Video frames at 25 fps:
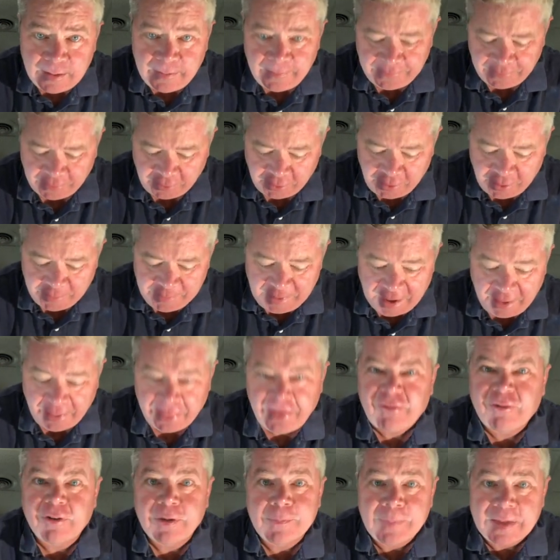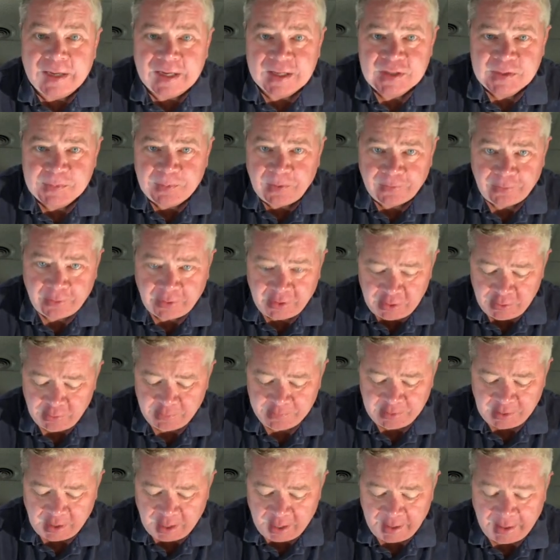for about 3 minutes before you
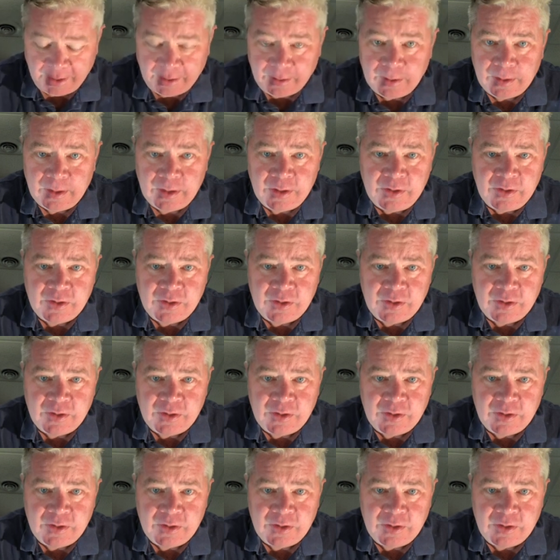apply it.